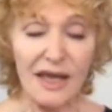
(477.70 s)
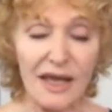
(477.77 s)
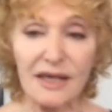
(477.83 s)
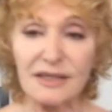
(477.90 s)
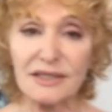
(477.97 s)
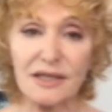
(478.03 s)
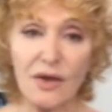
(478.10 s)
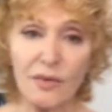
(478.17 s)

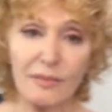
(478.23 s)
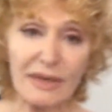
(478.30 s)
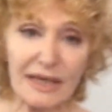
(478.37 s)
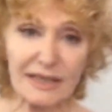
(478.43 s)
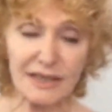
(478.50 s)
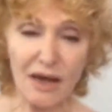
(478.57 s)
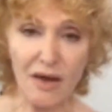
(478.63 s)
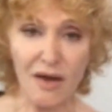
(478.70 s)
so many
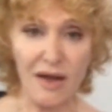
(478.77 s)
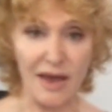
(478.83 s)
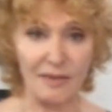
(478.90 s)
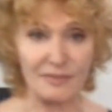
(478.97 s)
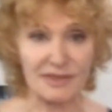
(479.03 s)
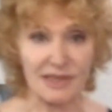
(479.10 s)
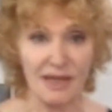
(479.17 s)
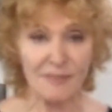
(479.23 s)

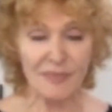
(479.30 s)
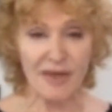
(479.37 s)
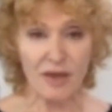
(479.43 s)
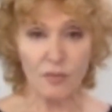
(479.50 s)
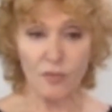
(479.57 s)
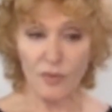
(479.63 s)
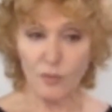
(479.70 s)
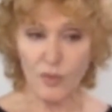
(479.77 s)
times
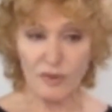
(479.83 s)
when